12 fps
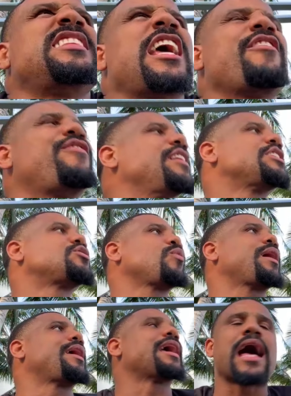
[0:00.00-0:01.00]
devilish
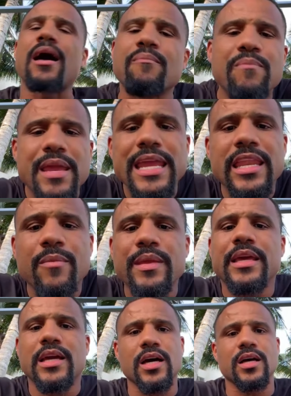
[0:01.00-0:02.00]
way. I mean it
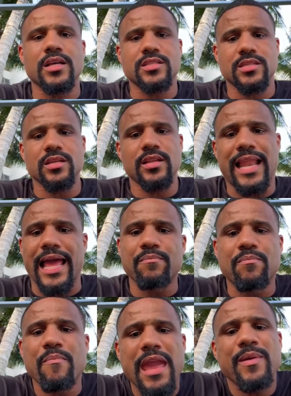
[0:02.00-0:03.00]
because, like,
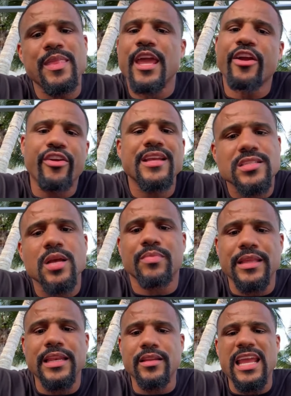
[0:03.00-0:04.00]
maybe there is
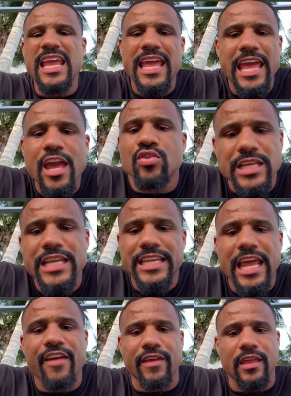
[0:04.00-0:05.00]
something else
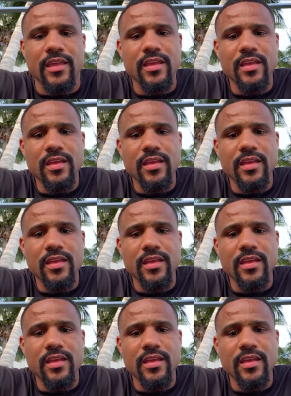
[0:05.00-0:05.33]
in Devin,